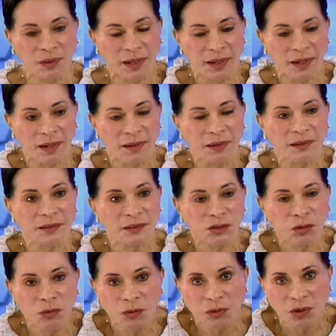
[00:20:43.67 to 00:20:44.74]
uh,
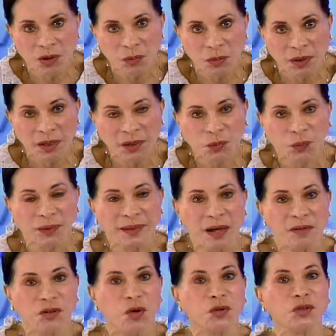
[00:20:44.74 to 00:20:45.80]
school work, we're
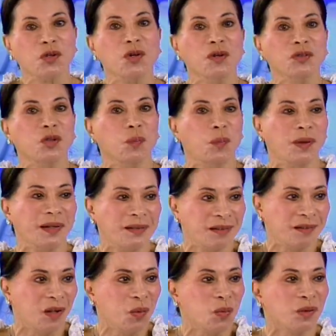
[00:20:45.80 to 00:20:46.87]
now going to go into
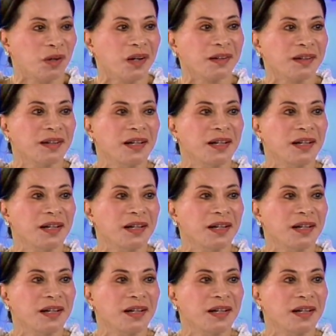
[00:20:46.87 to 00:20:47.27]
political work.